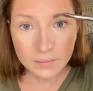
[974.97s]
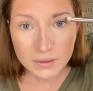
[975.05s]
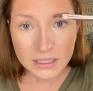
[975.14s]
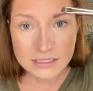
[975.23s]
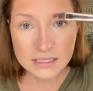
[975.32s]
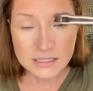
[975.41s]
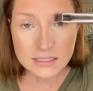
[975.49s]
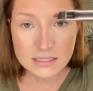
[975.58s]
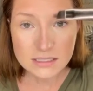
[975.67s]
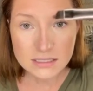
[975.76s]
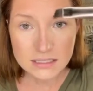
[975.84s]
because this
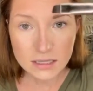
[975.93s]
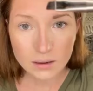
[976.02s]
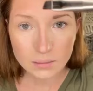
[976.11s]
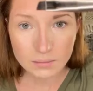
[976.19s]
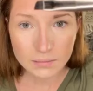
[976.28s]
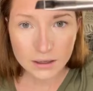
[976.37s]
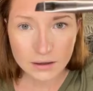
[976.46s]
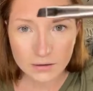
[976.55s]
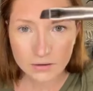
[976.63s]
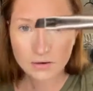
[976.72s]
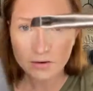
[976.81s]
is the tip. I
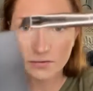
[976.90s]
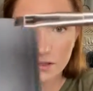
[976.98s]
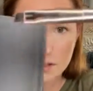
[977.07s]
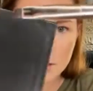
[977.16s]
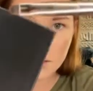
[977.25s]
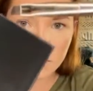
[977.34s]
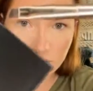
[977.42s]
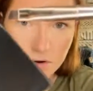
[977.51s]
don't know if that's gonna